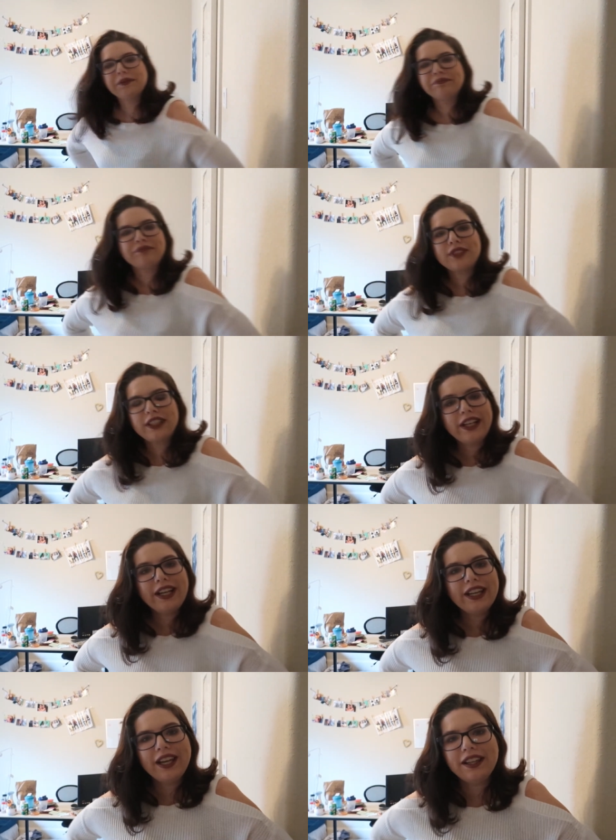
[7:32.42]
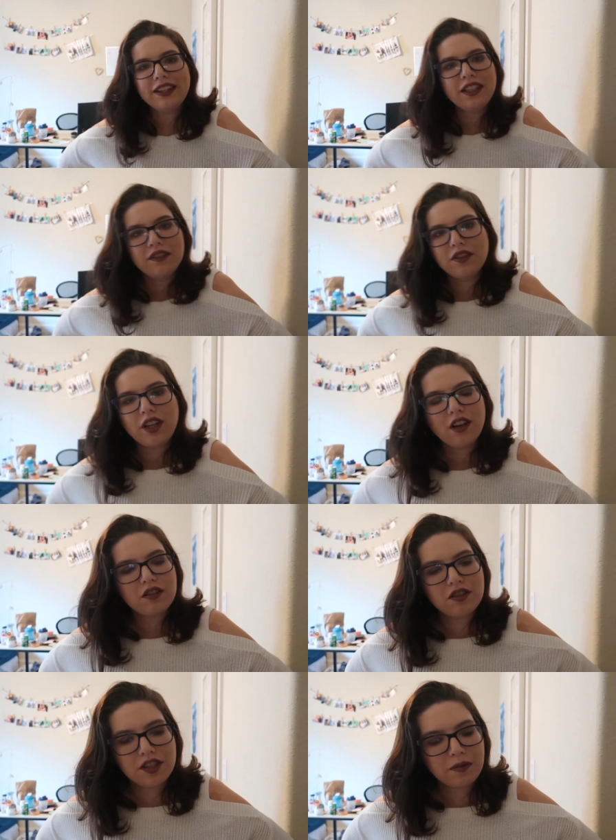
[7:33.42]
no, I can't think of a
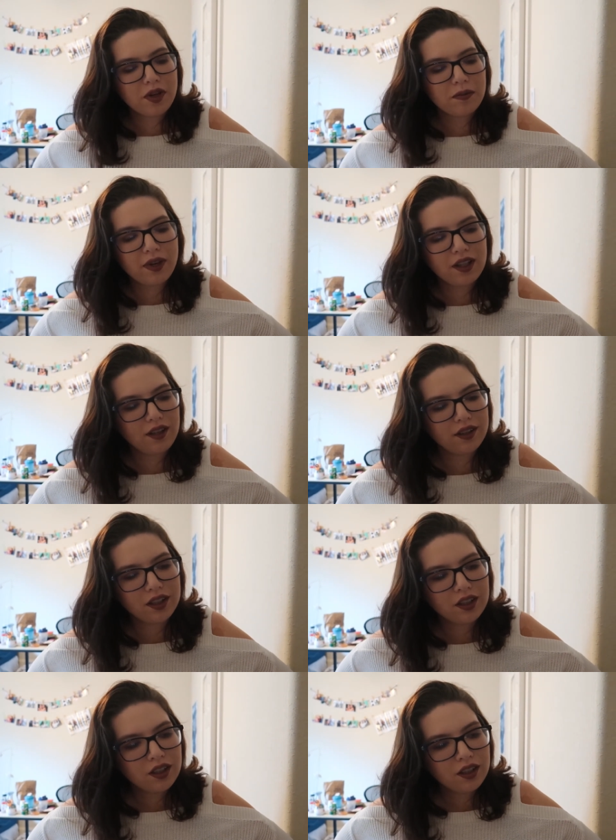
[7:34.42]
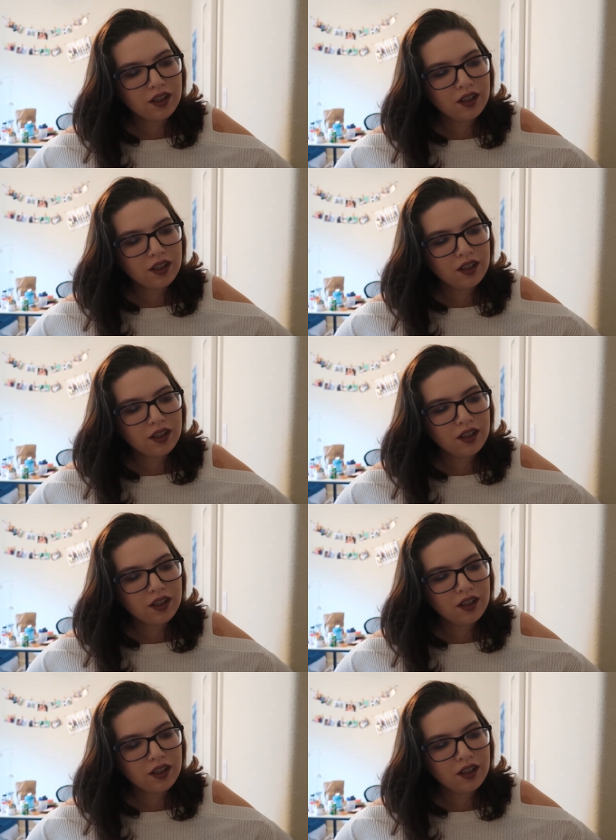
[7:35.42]
character that's weird, but I love it.